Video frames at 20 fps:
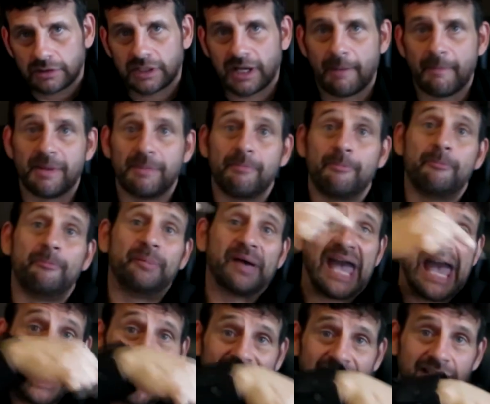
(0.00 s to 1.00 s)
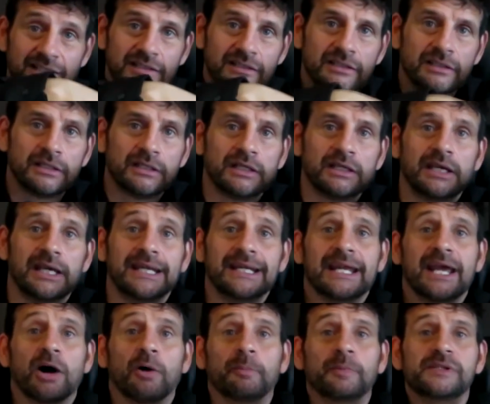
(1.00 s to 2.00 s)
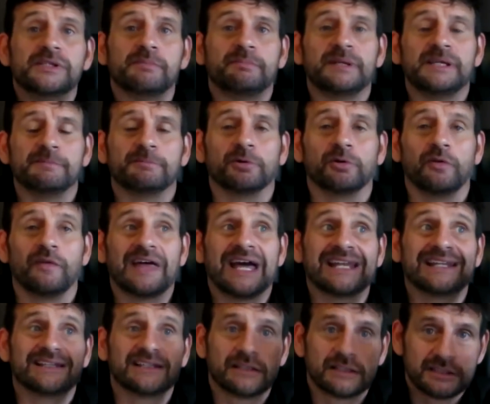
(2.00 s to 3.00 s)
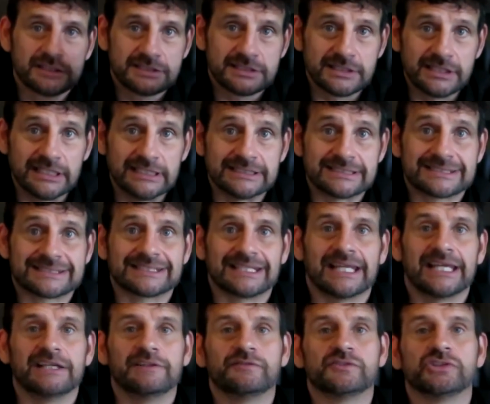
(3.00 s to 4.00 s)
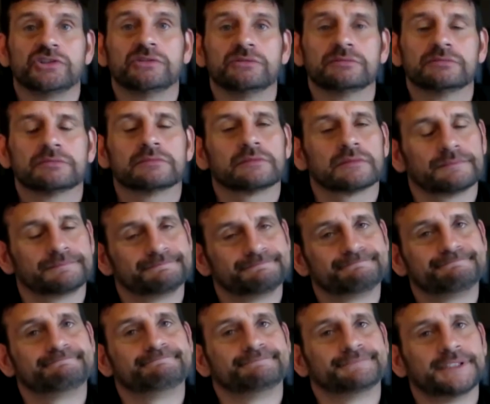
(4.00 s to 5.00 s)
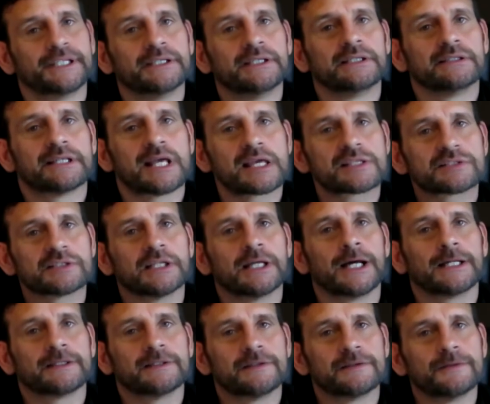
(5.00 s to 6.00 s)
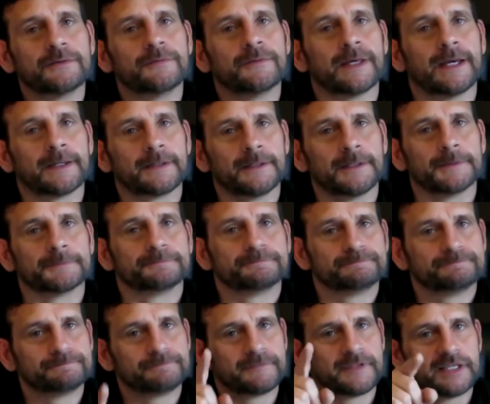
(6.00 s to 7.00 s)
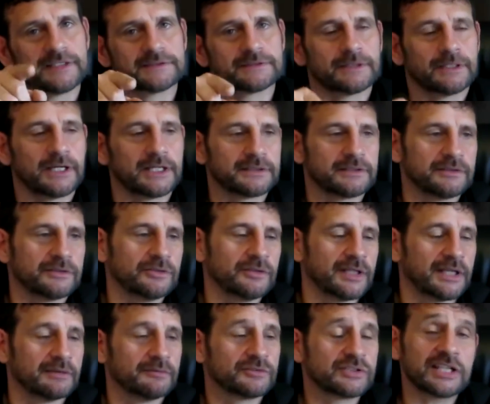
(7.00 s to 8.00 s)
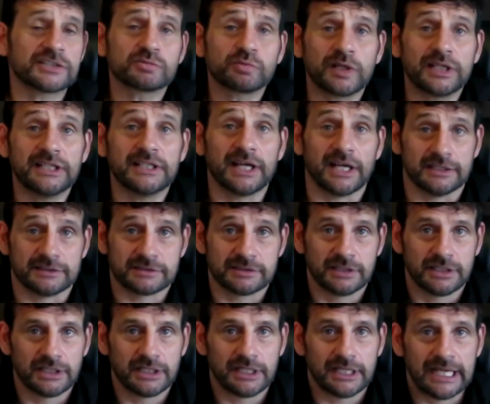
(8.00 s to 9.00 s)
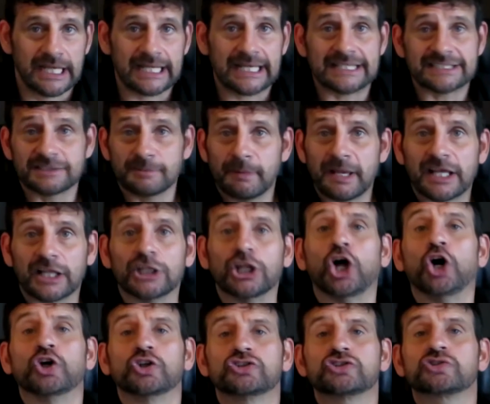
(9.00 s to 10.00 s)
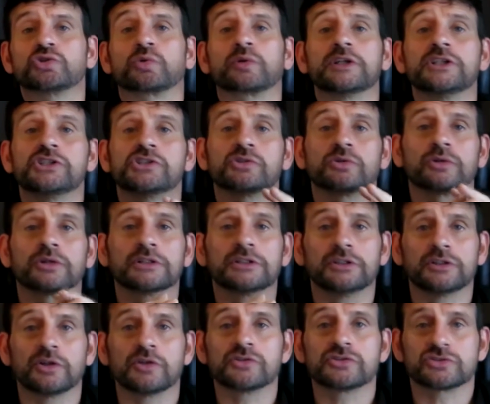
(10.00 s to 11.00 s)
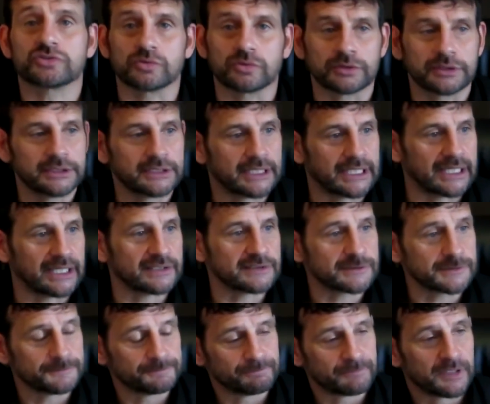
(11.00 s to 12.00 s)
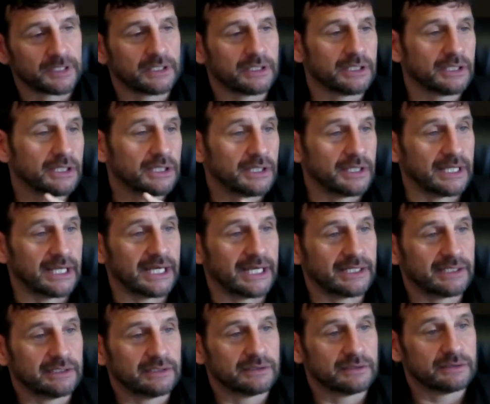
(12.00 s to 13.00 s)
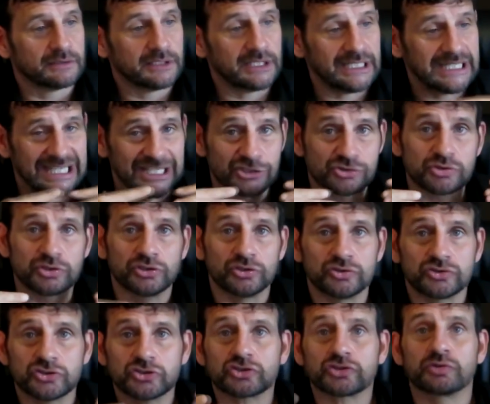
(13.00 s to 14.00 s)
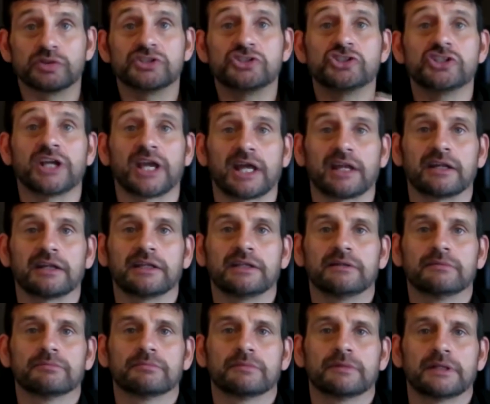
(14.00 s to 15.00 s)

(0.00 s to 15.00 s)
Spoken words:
coming back and helping the people that enslaved you? Takes a lot to do that, huh? Takes a lot to do that. So that's what he does. And I guess to make a long story short, you know the story, I guess, that he introduces Christianity